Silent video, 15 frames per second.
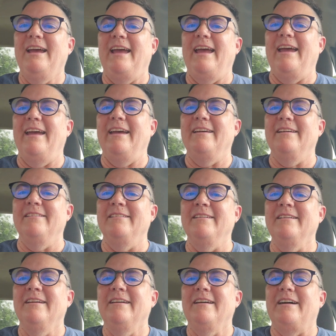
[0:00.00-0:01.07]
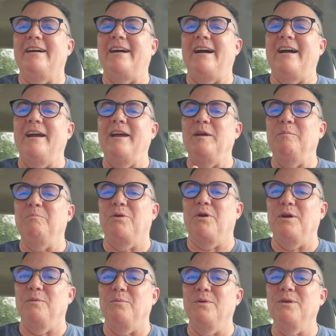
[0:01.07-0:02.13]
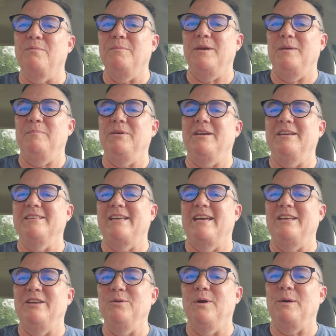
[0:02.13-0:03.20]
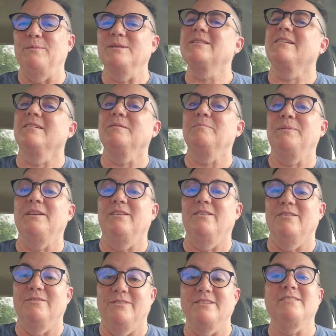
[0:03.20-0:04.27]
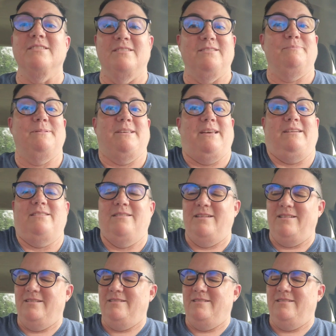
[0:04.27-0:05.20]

and I brought it with me because I knew I was going to be nervous and upset.